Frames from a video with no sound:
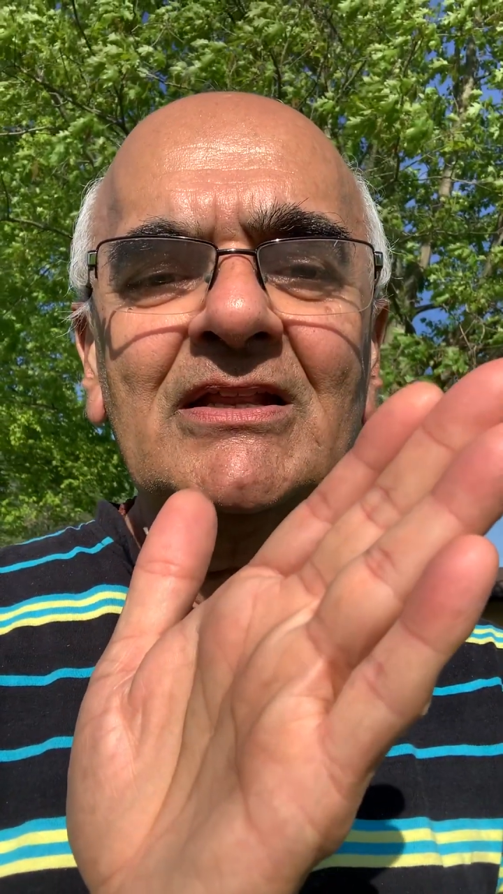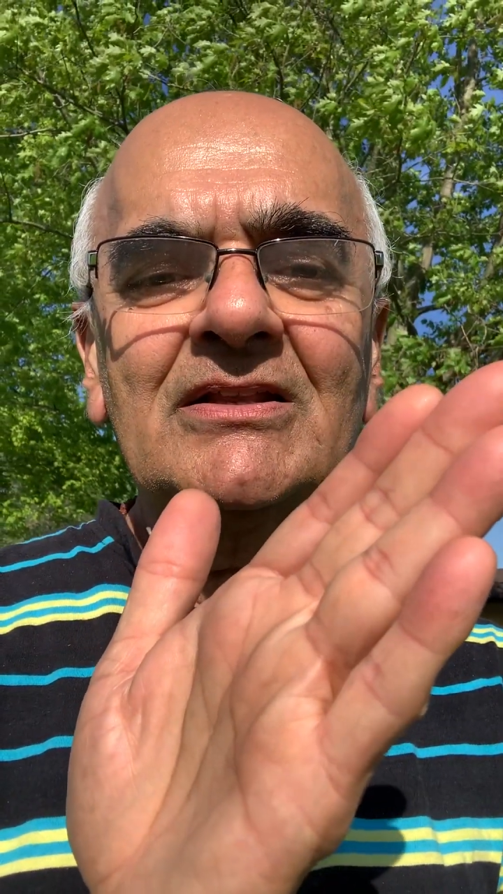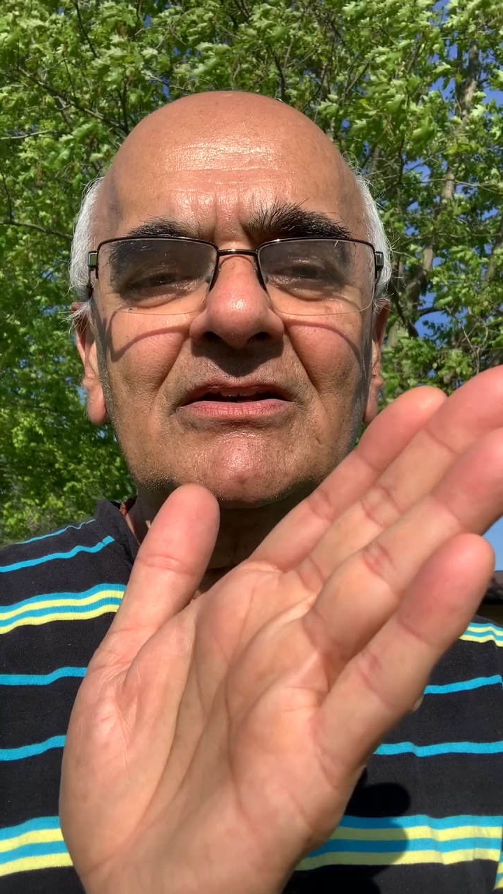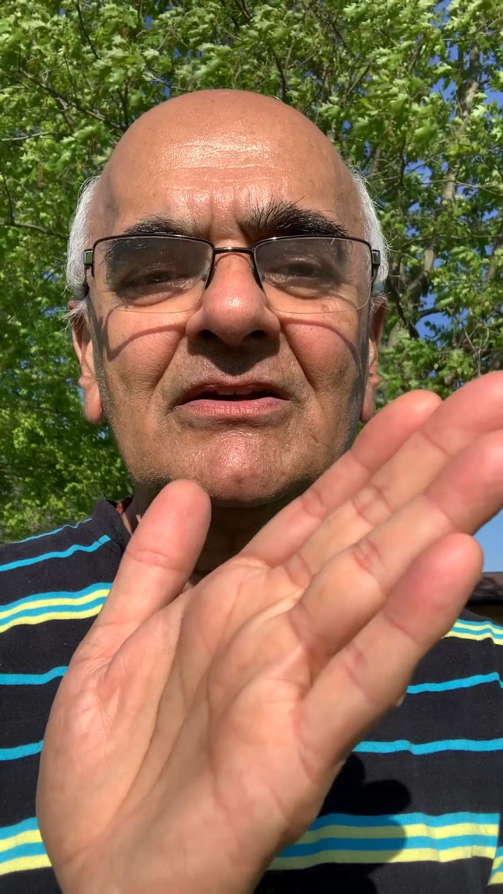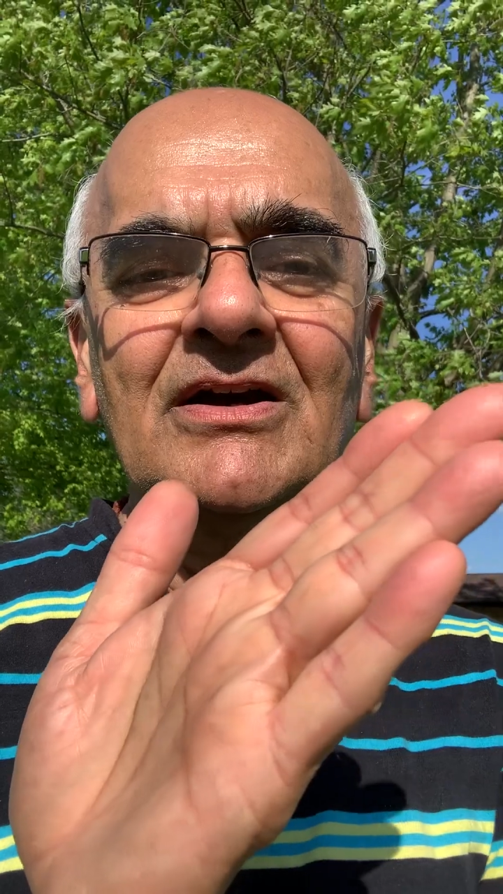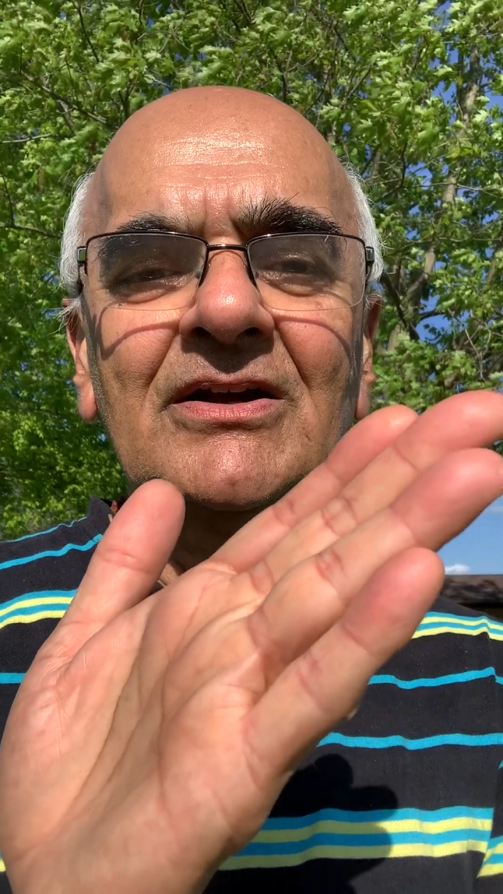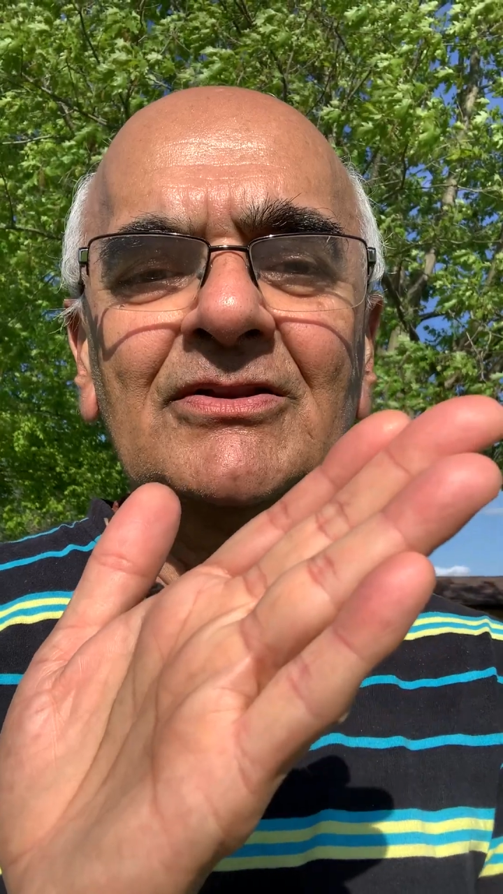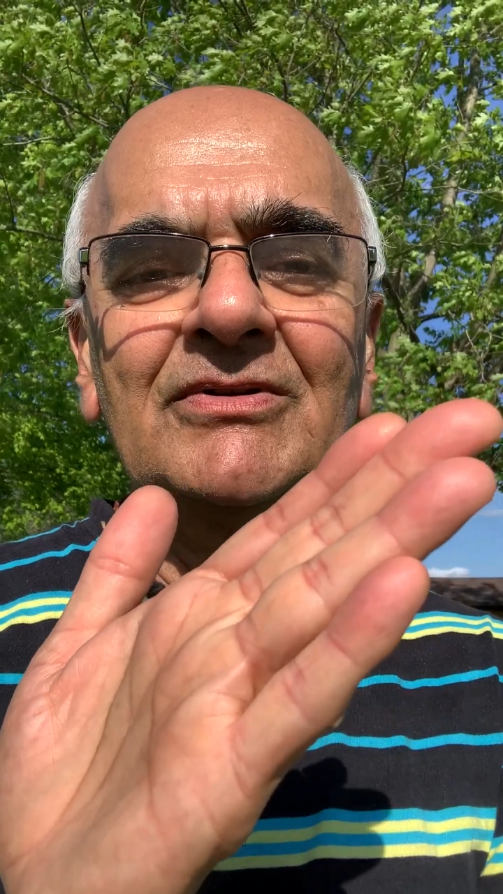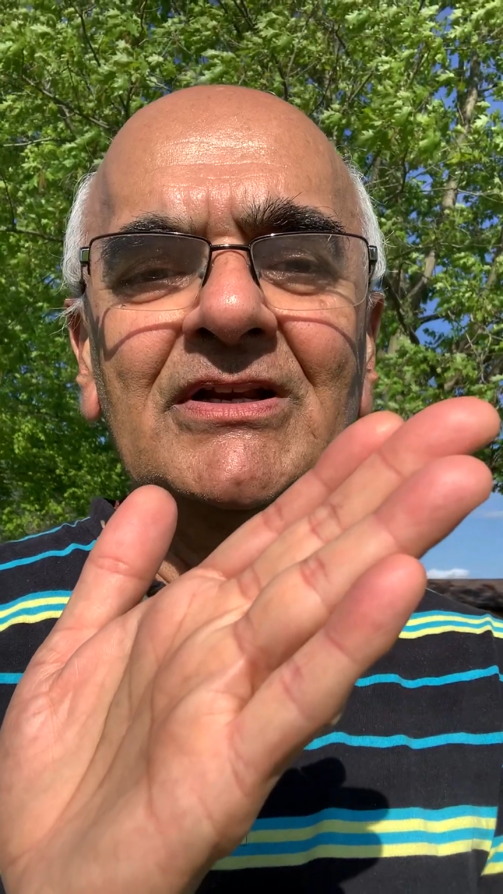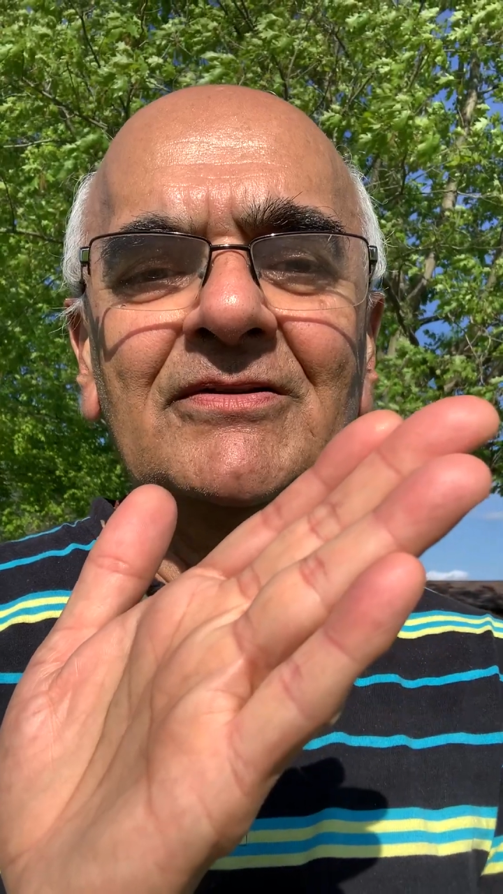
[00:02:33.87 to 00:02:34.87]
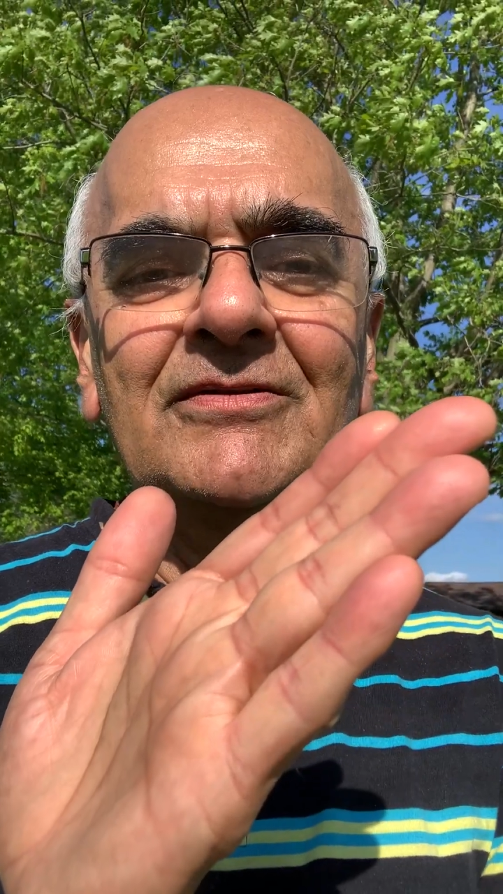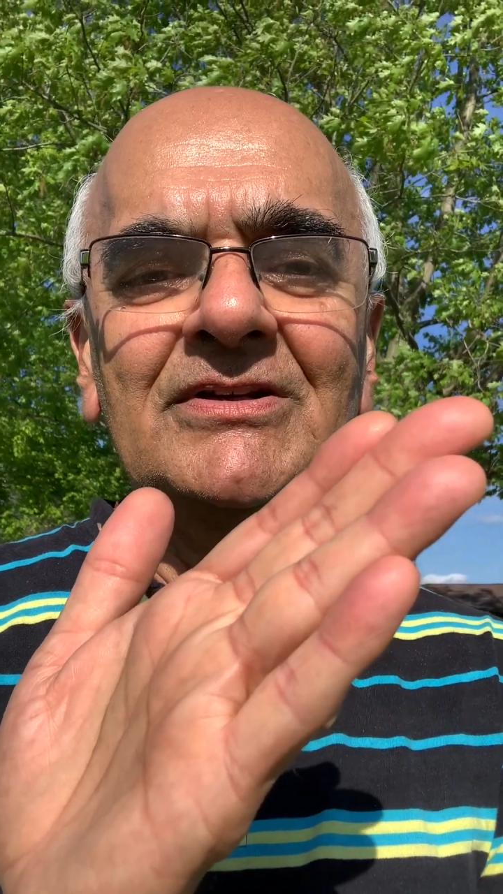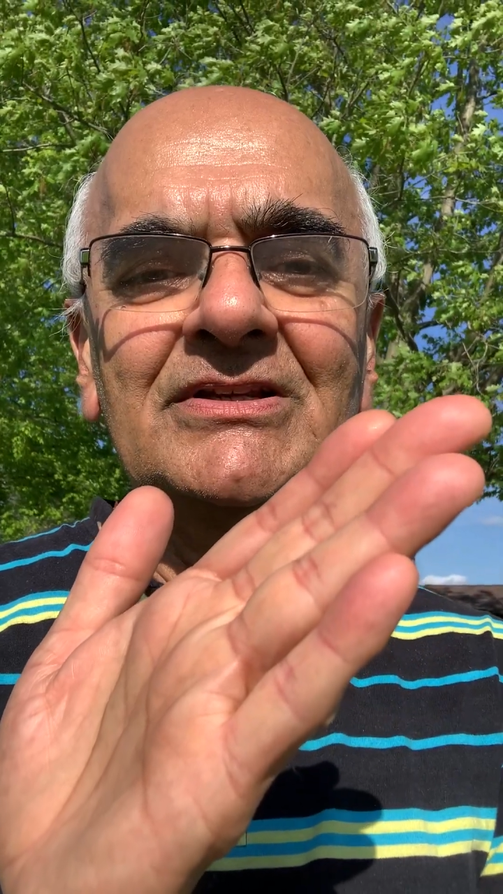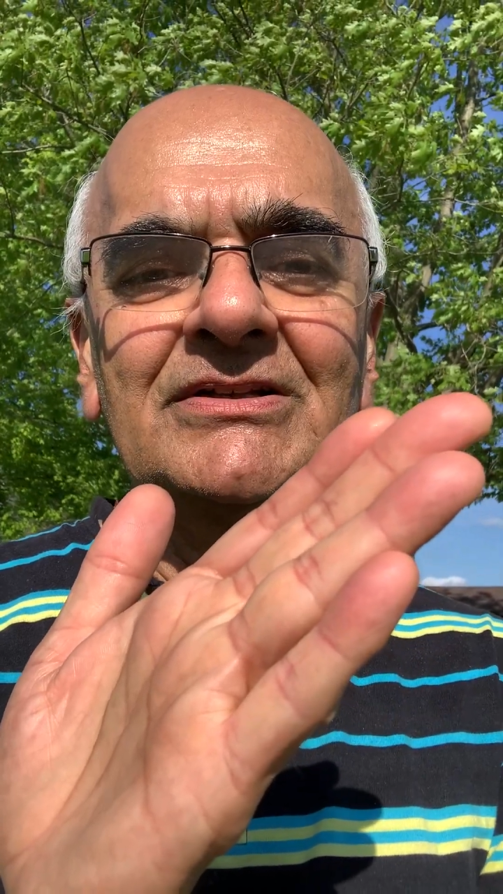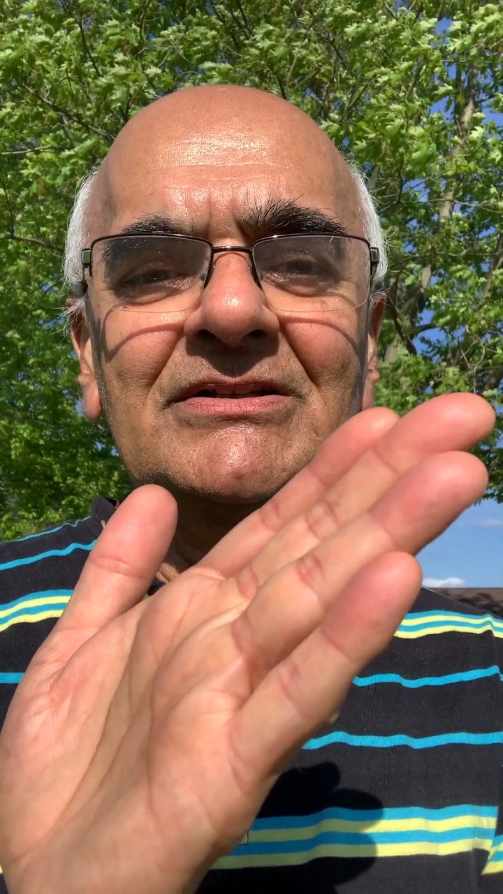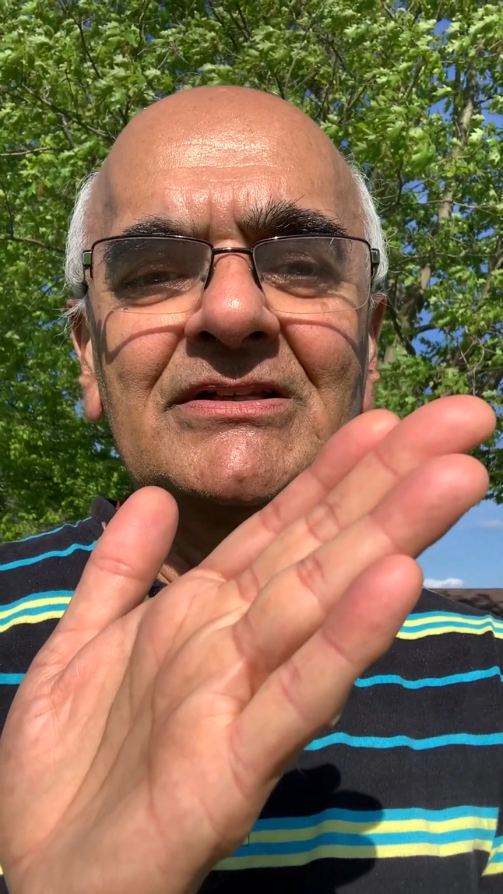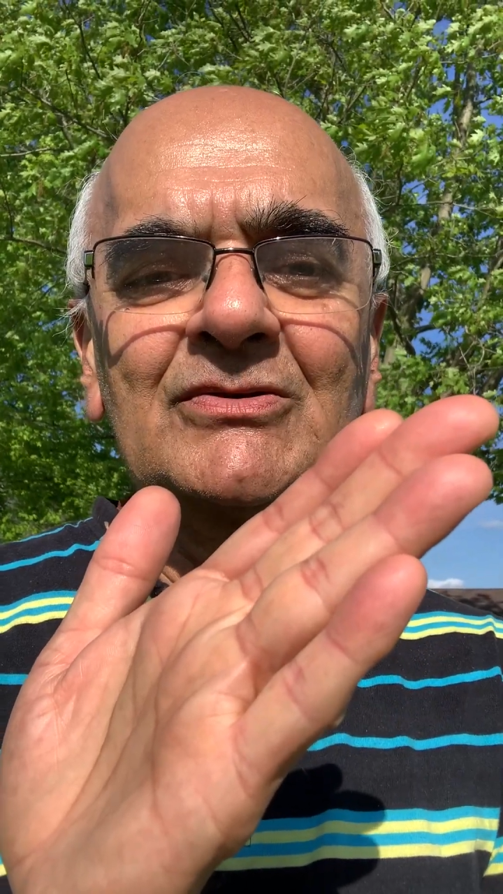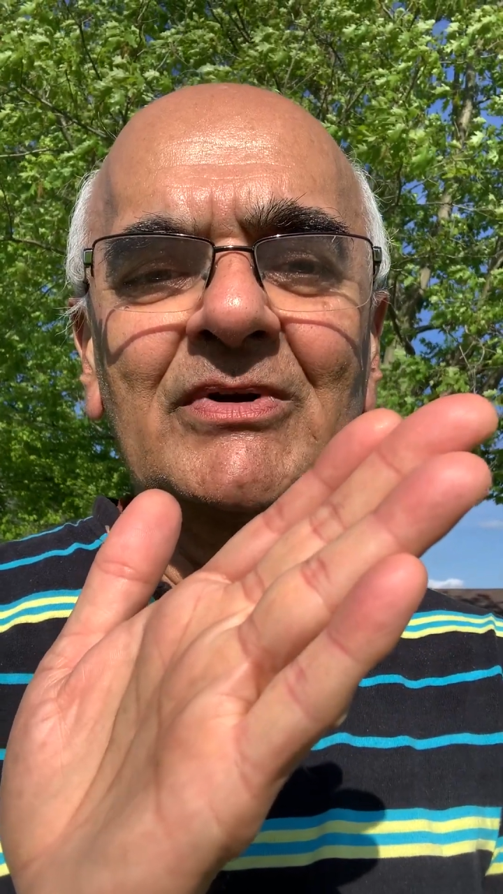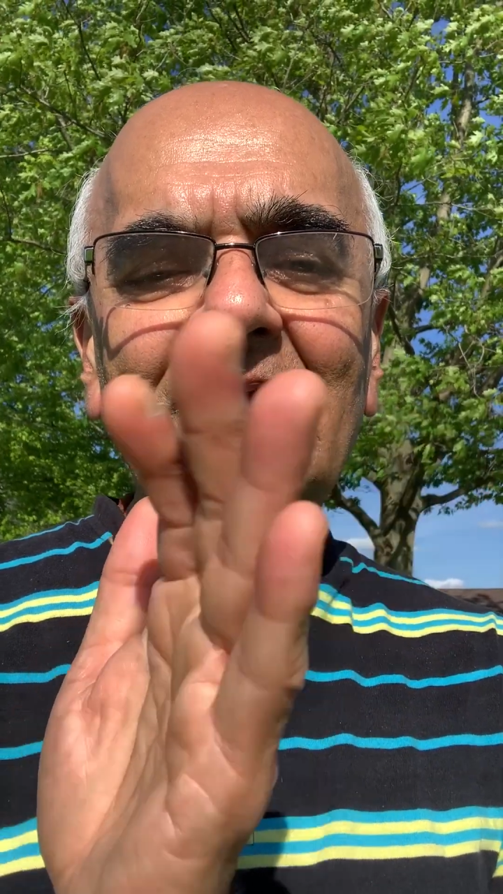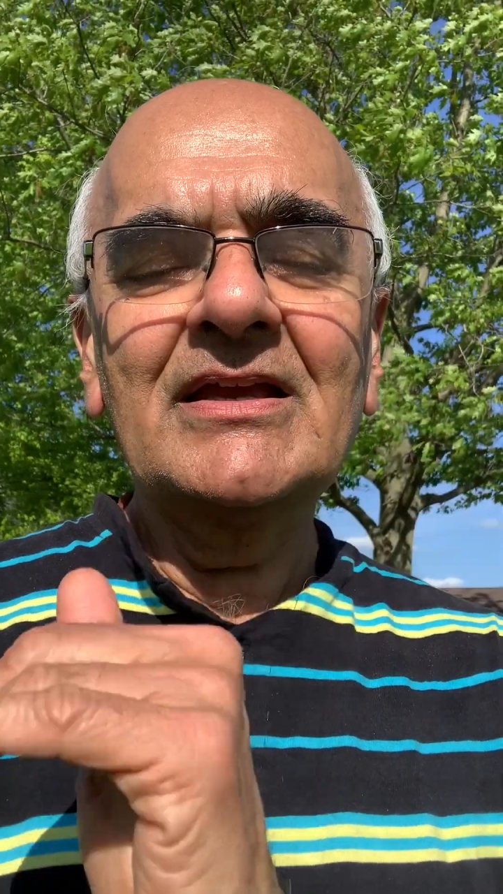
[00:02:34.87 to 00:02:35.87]
the earth will tilt this
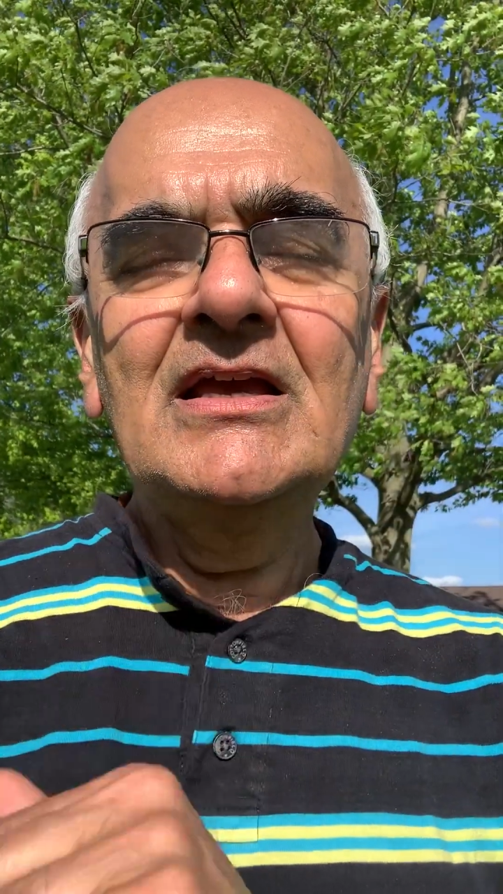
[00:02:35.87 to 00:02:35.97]
way.